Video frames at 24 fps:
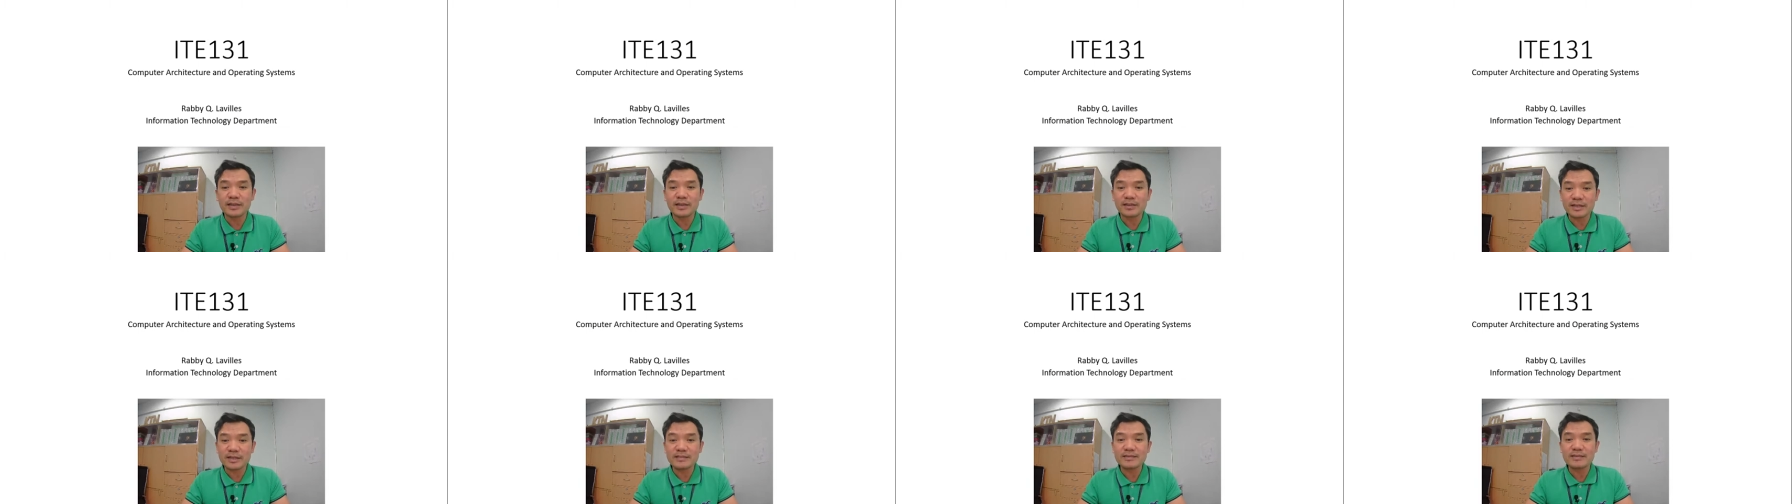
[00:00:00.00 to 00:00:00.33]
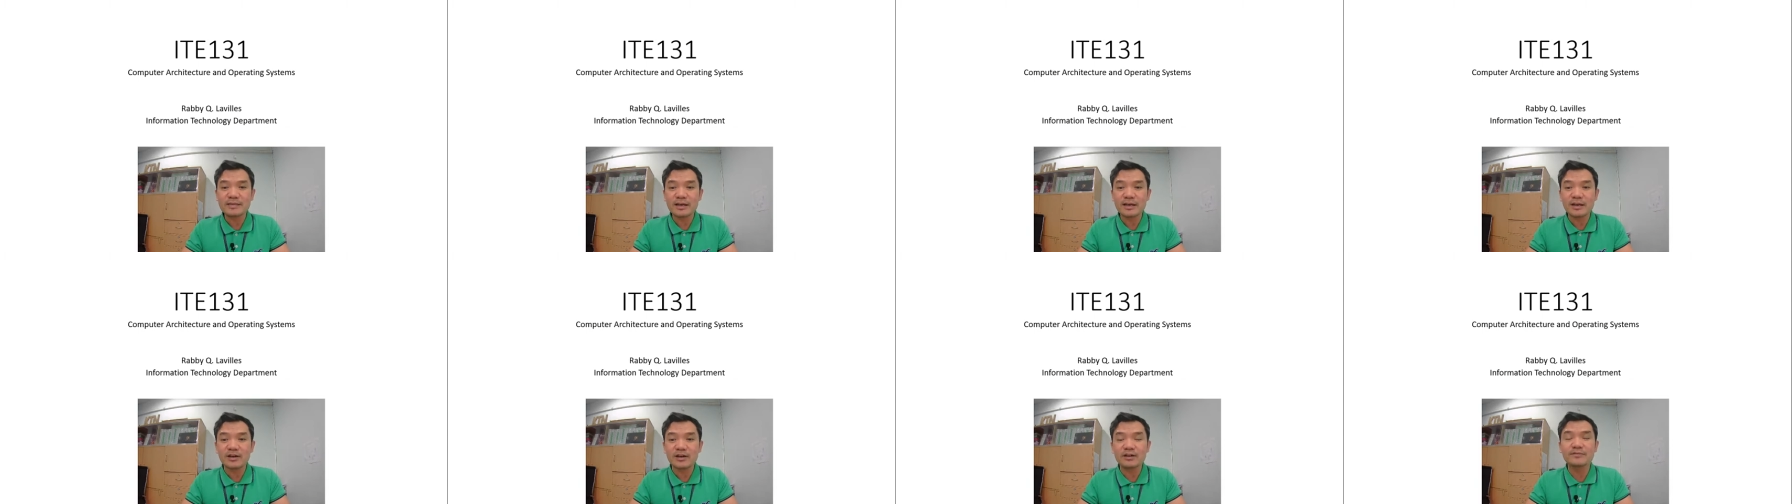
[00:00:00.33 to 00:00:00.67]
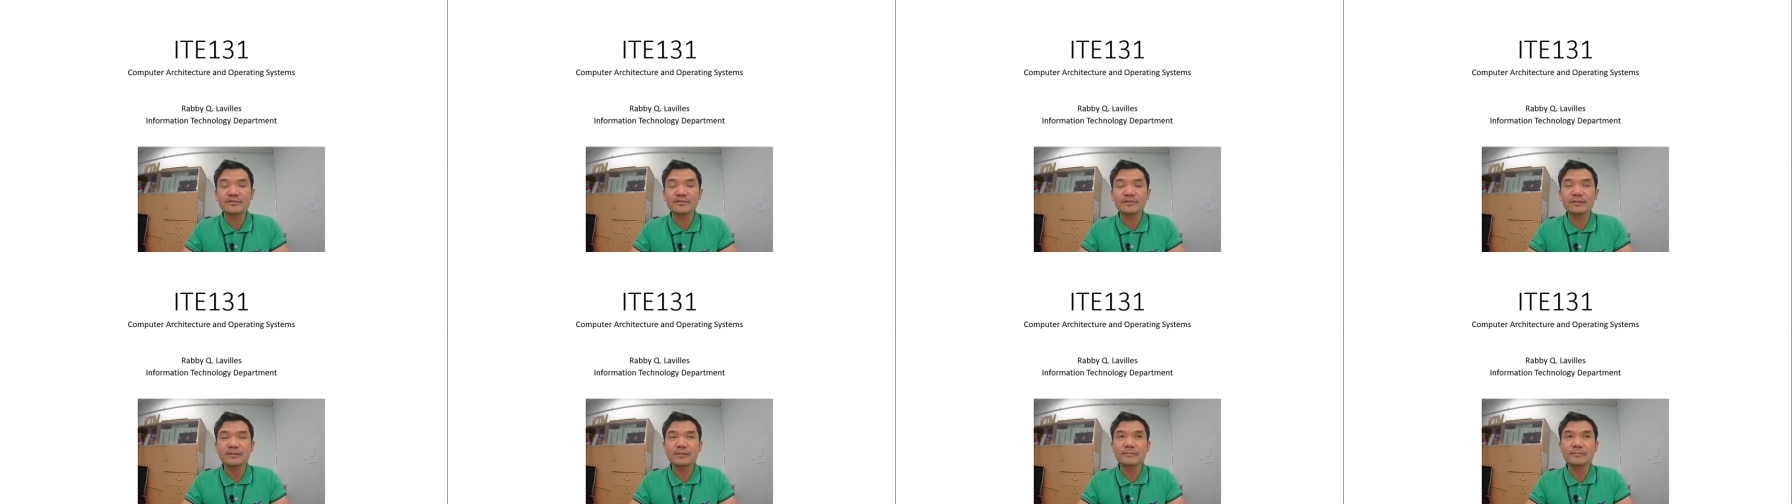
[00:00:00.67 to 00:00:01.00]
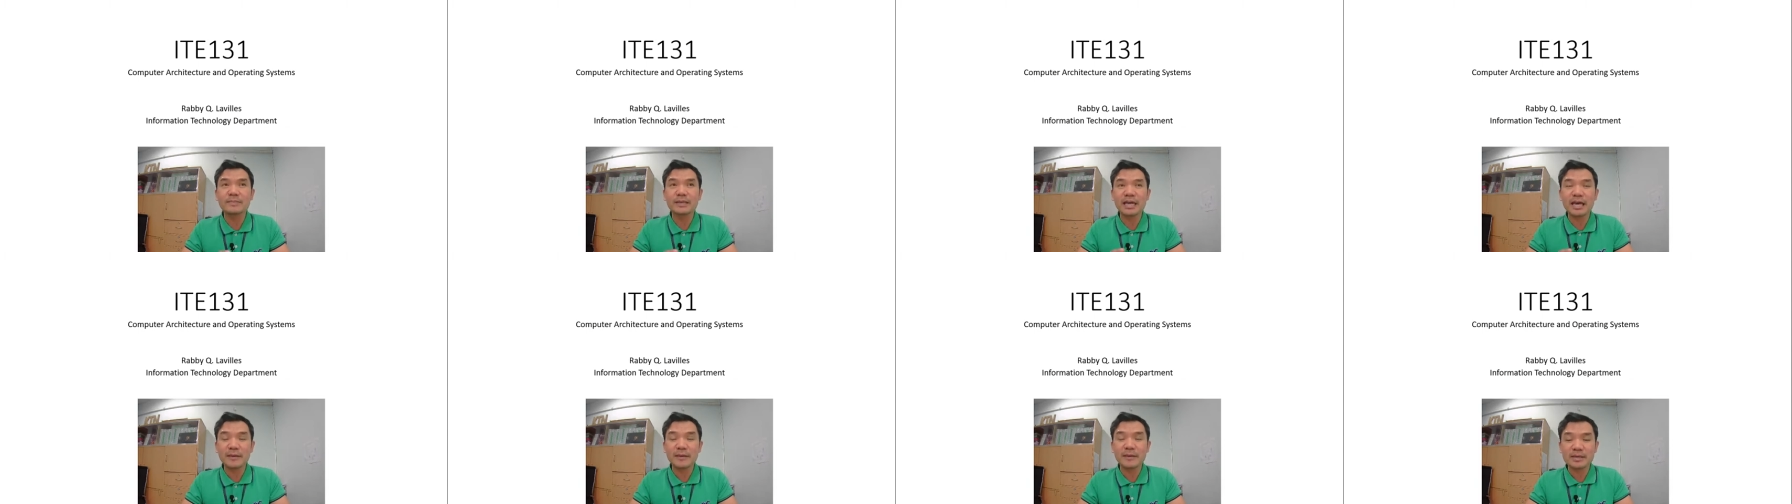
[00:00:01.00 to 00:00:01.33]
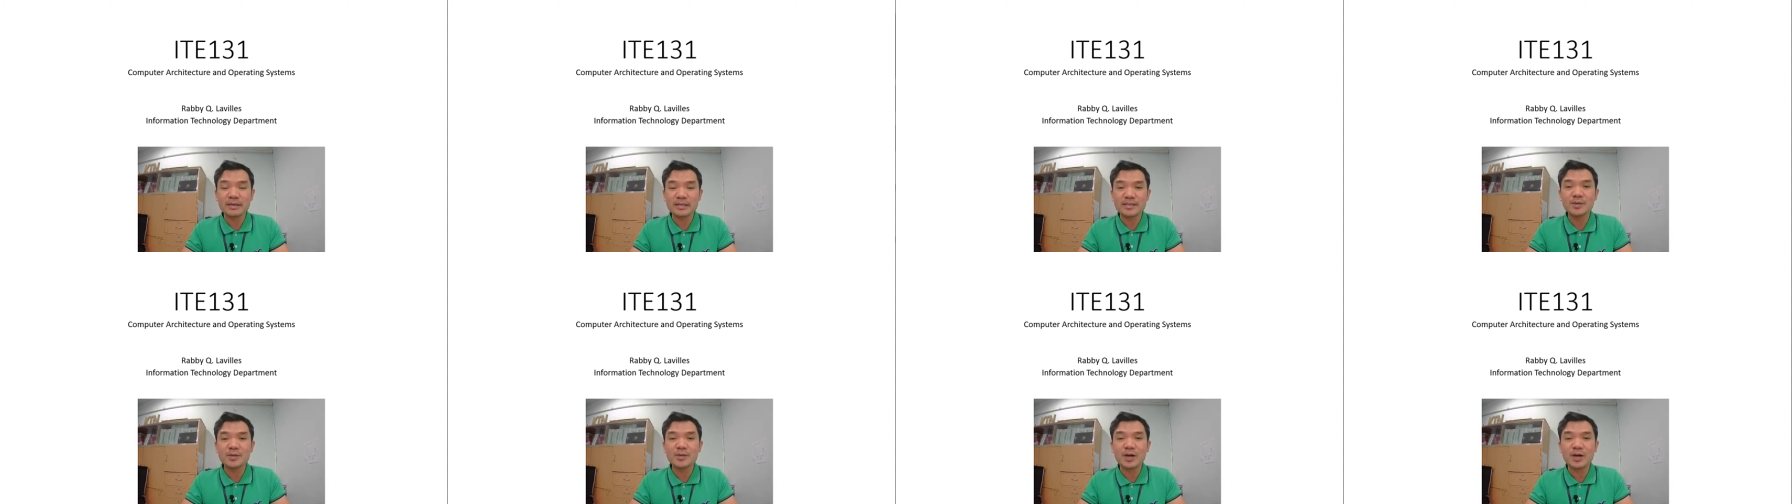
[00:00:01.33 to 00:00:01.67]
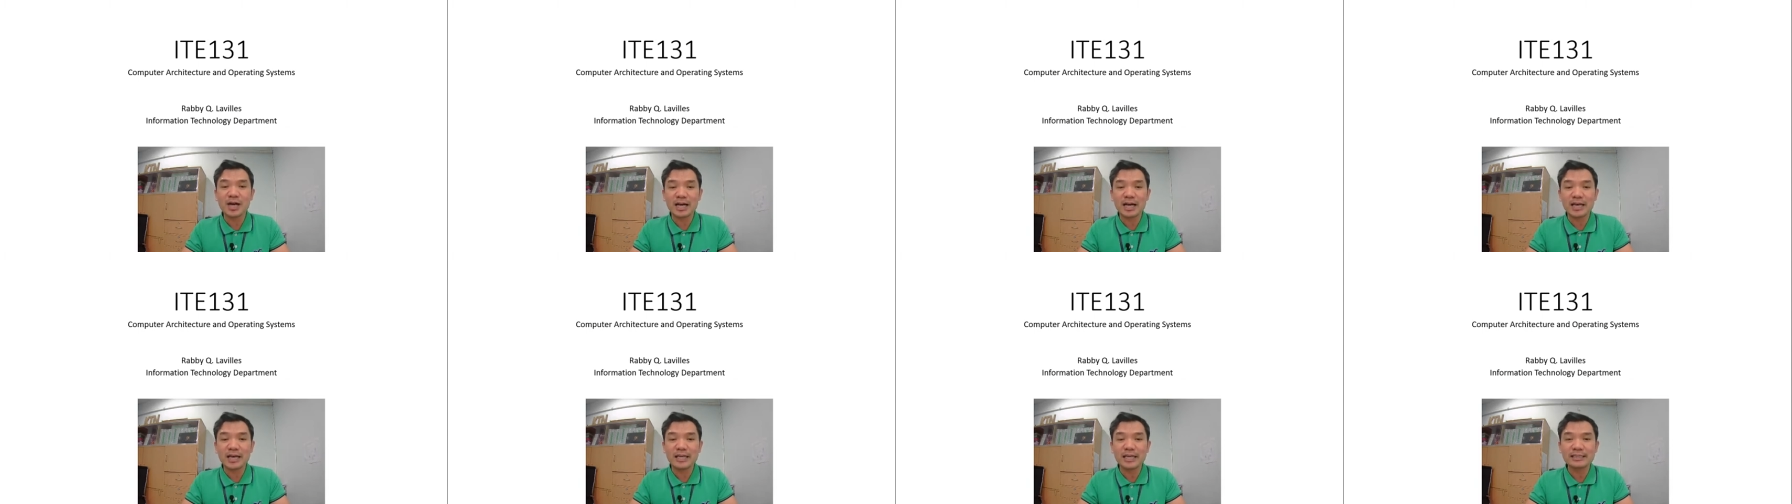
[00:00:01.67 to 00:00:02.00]
this of MSU
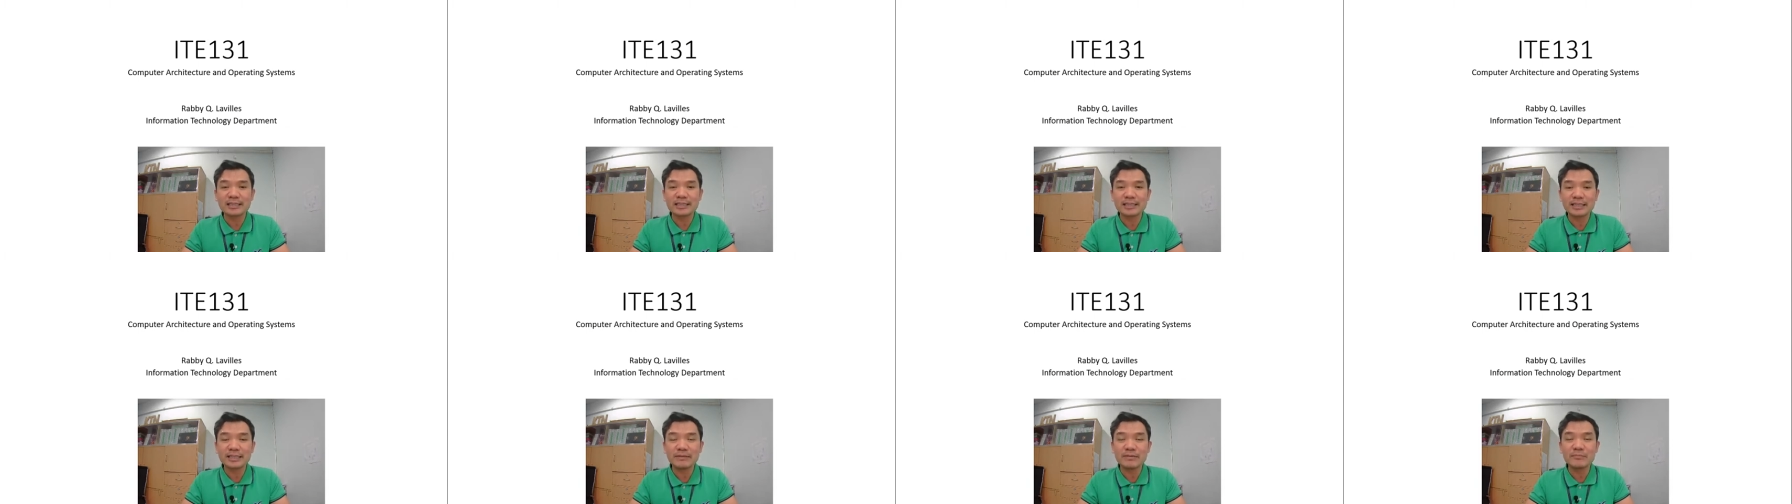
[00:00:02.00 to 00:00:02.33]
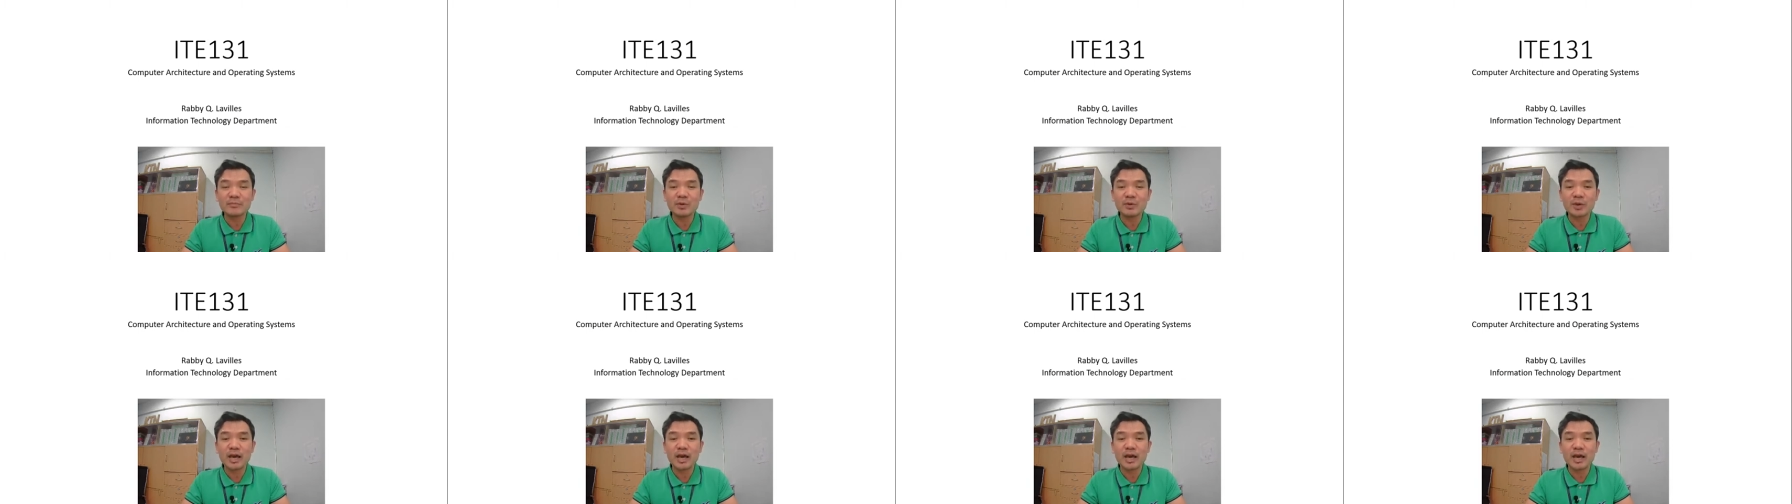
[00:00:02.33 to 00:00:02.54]
IIT.